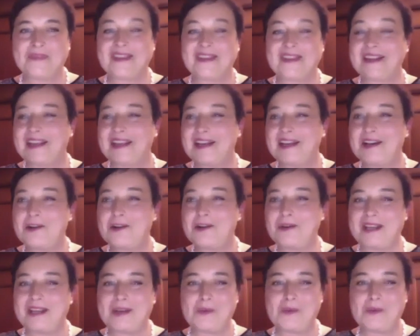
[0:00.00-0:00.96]
Hilary,
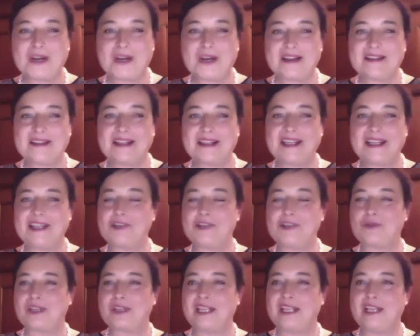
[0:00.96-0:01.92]
what are the key
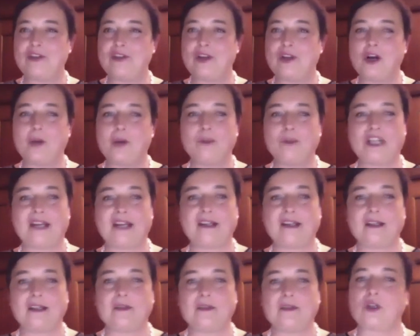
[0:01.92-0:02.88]
strategic
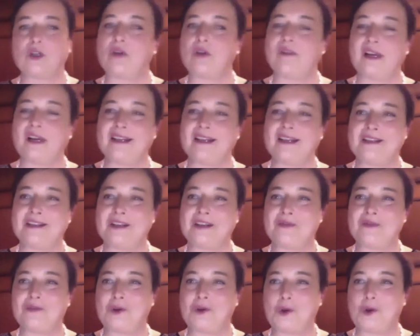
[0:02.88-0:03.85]
objectives of ICF
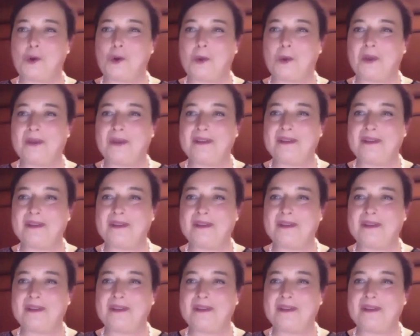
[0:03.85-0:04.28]
Global?